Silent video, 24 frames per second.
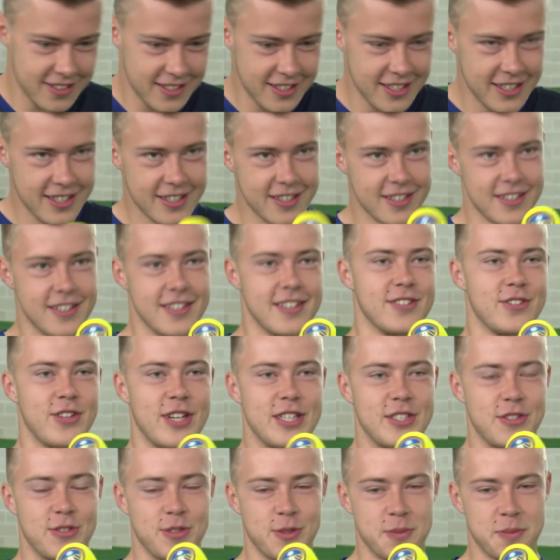in the
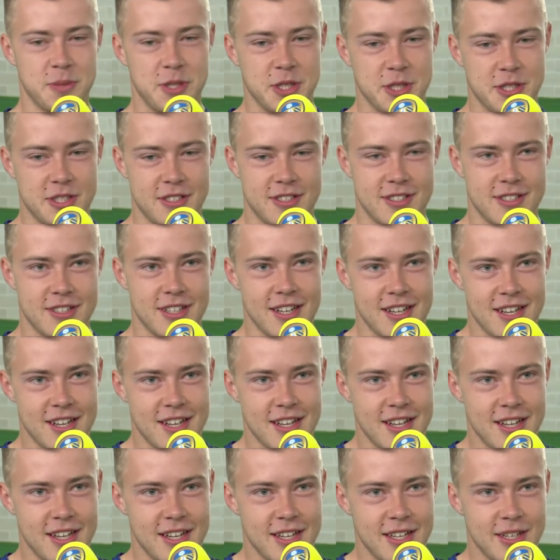dressing room. Just
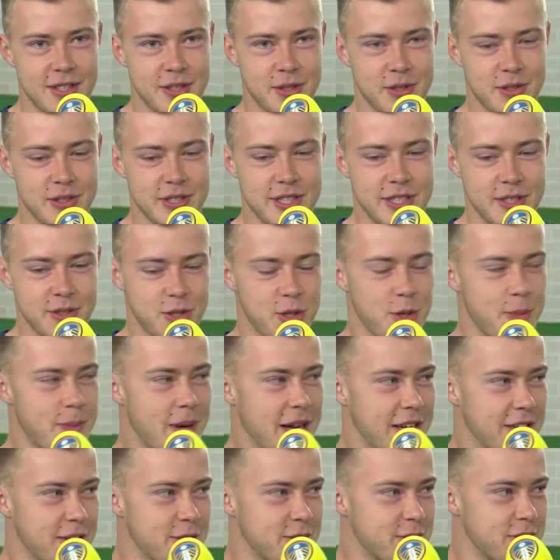he'll he'll come
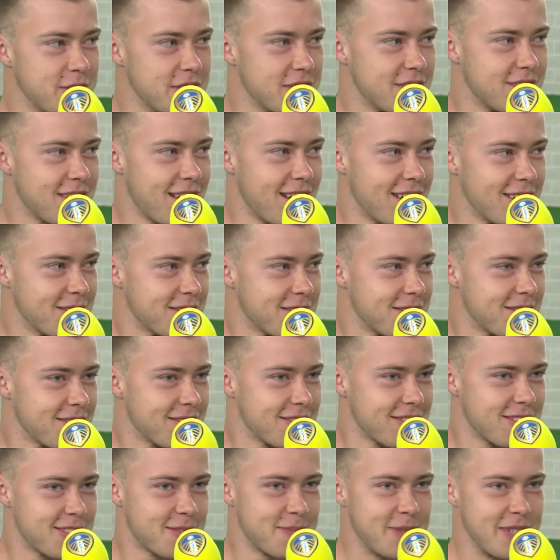at you and he'll start
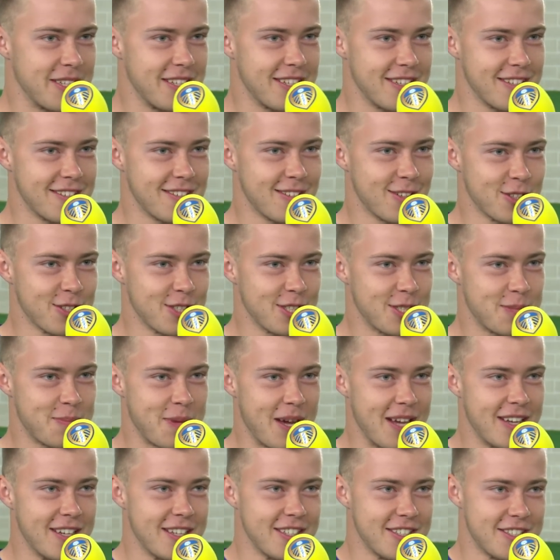speaking loads of
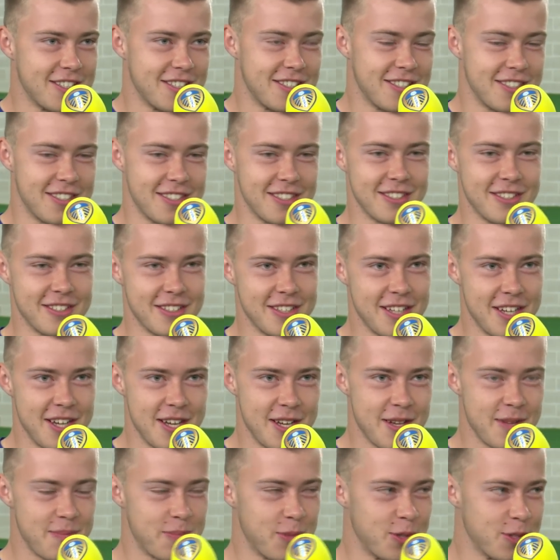Spanish, and
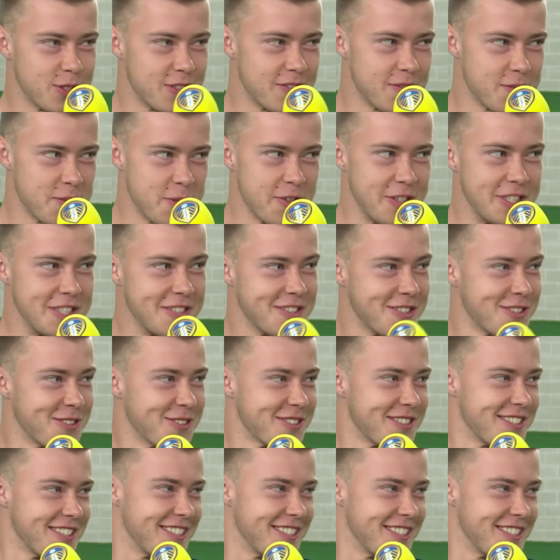most of them are insults,